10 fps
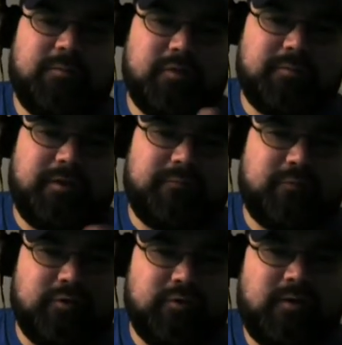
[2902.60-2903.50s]
We both played it
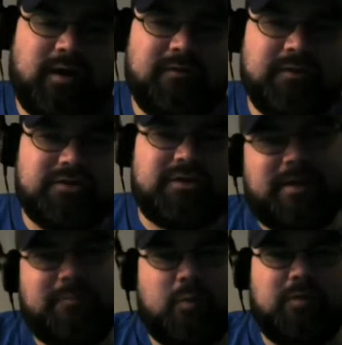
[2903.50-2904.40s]
for a little while, and then she
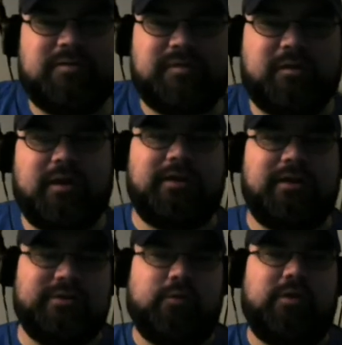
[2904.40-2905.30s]
got bored and said, okay, I
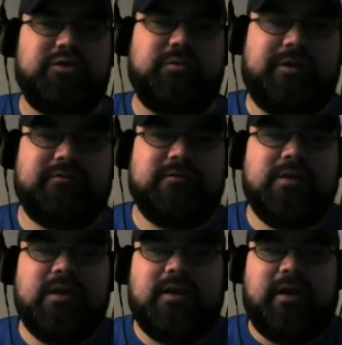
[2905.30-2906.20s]
just want to watch you play.
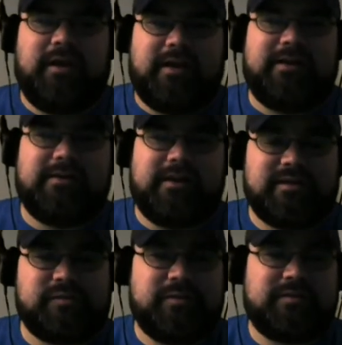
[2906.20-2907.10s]
And I did.
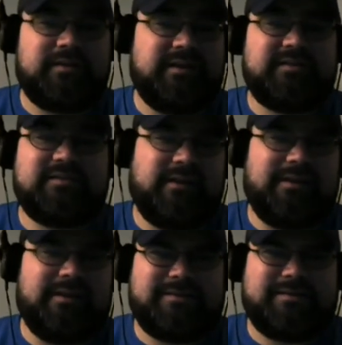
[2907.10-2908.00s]
I spent the next,
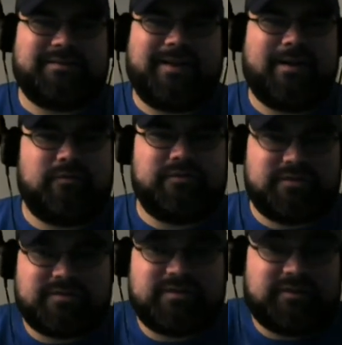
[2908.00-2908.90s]
6
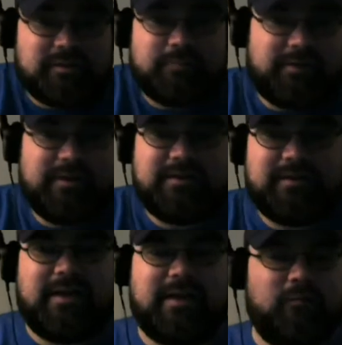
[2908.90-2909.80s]
hours just sitting there playing
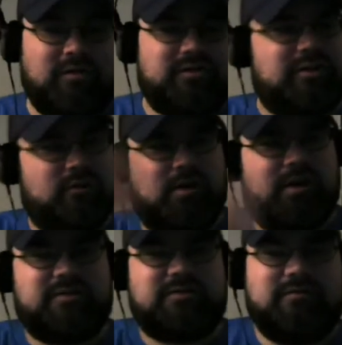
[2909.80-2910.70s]
the game while she
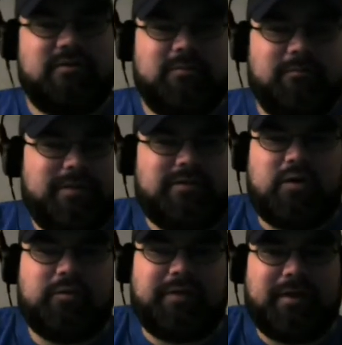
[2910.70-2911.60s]
watched. Beat
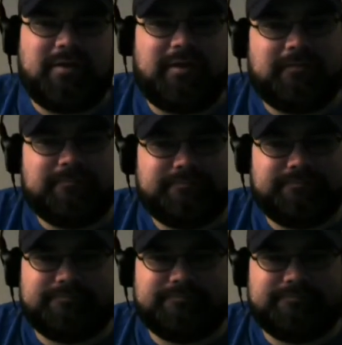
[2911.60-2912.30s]
the whole damn thing.